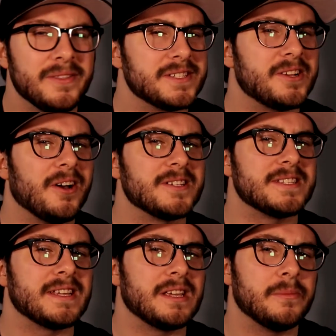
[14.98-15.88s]
This got us
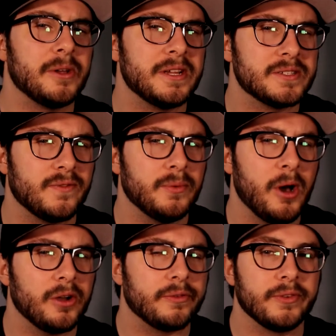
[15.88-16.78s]
thinking about his
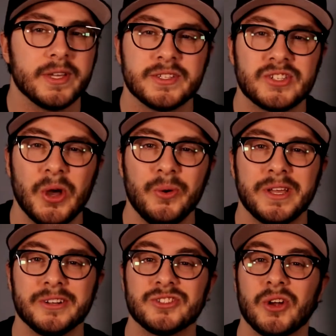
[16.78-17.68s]
filmography, so
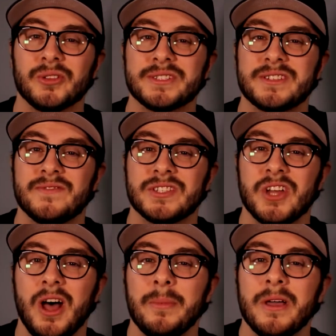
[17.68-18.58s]
here's our list of the
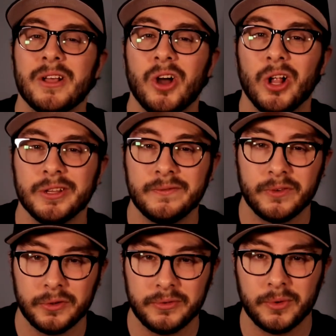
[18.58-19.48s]
top Colin
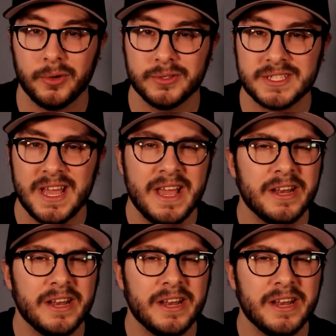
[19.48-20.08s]
Firth roles.